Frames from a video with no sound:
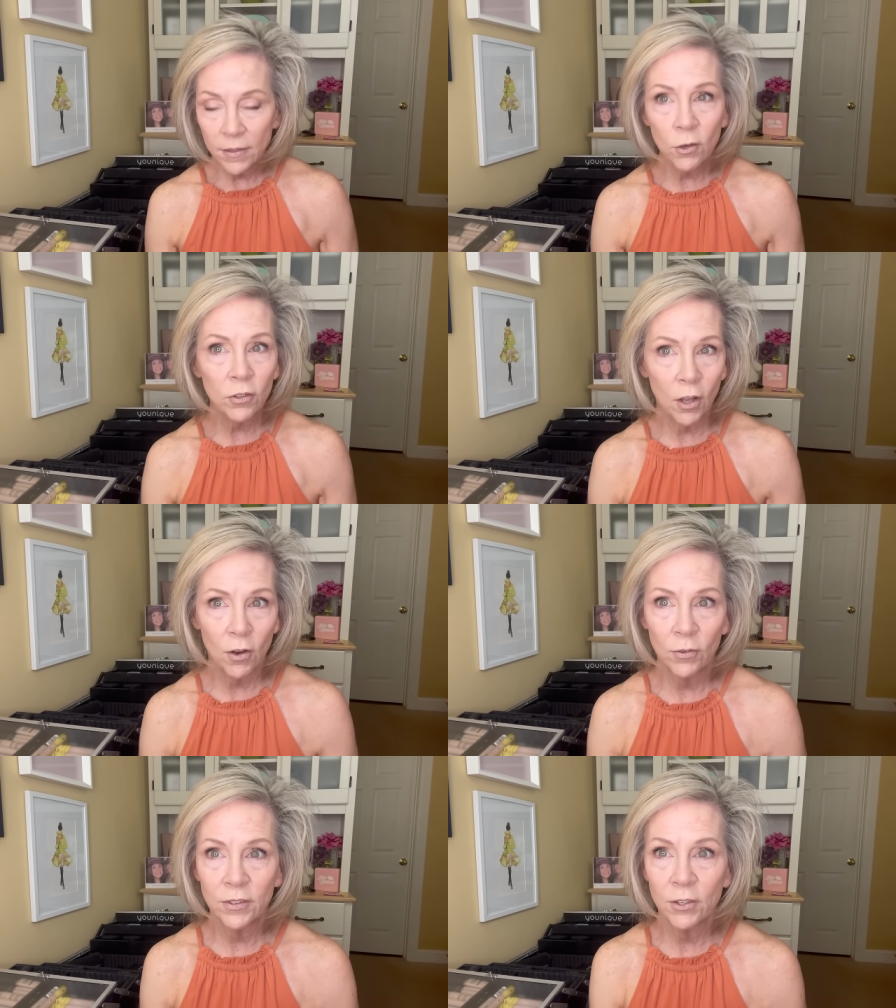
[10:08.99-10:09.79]
They're
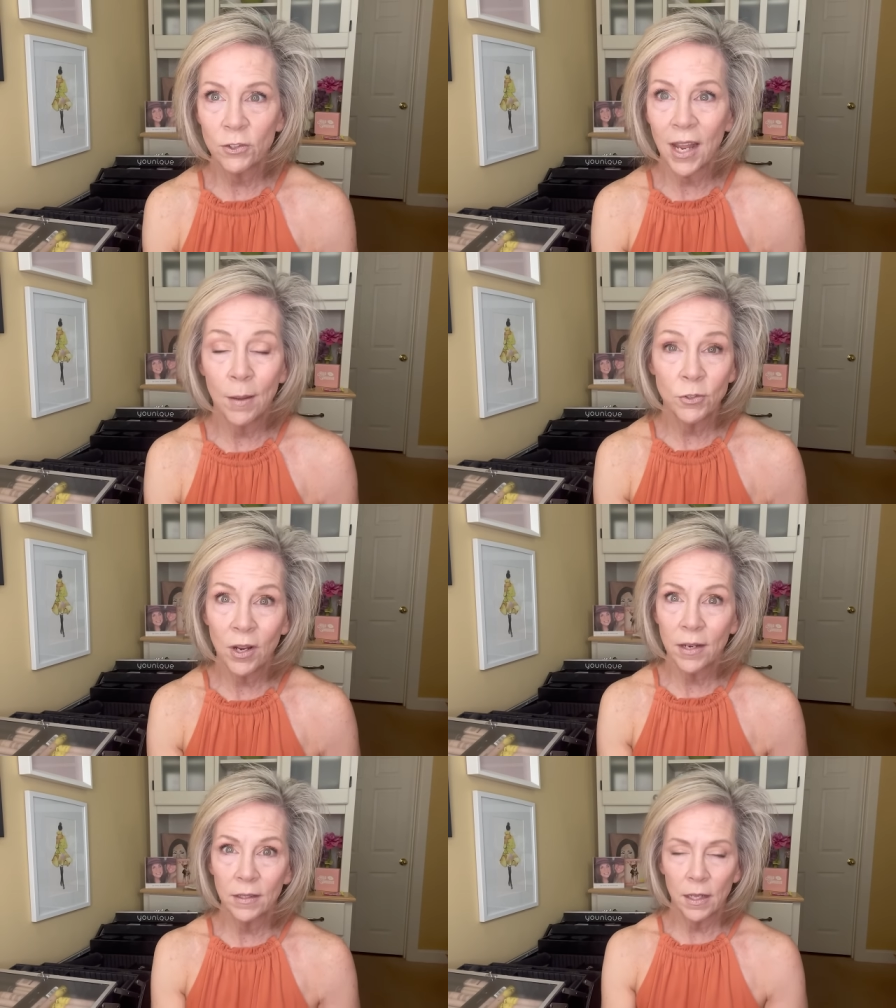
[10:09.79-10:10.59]
long. They're t I'm
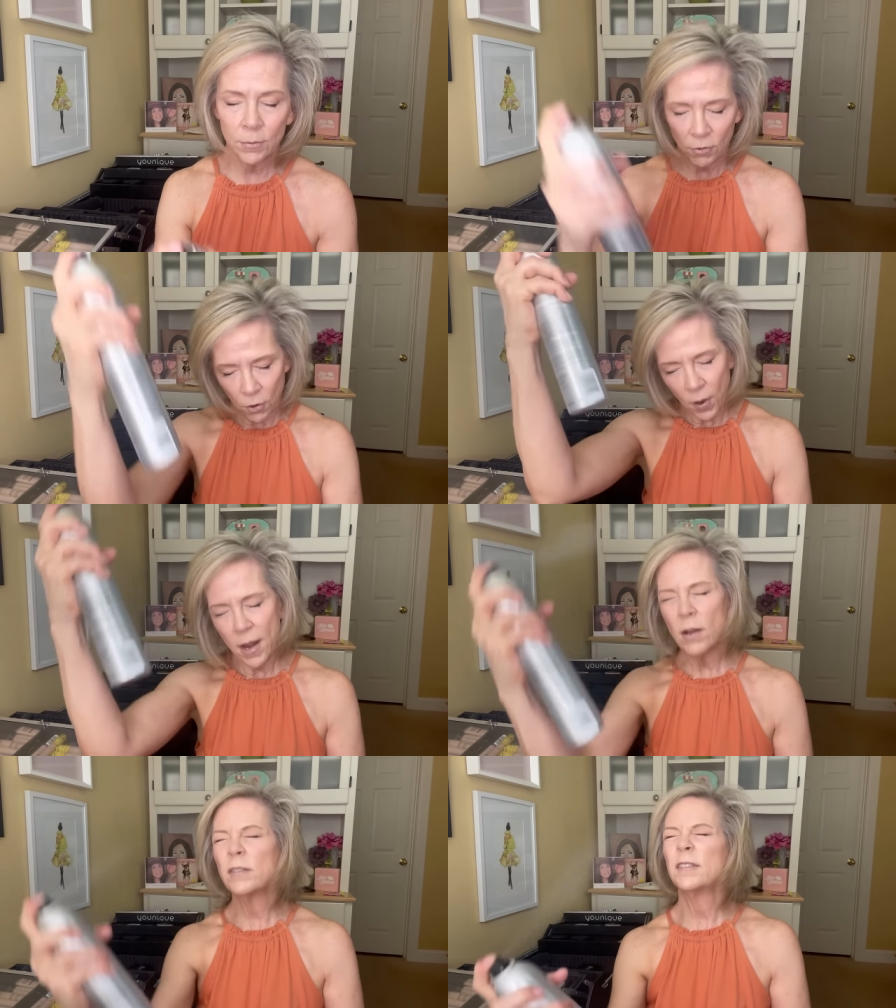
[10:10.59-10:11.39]
trying to let them grow
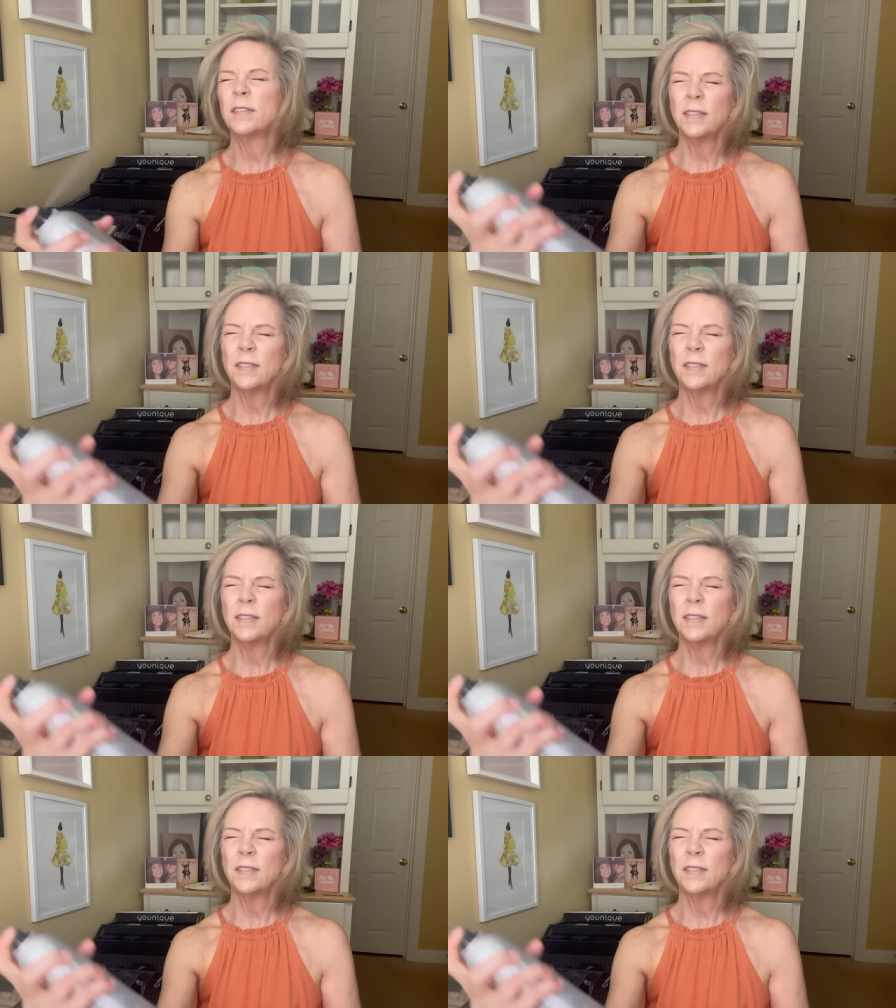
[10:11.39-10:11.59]
out.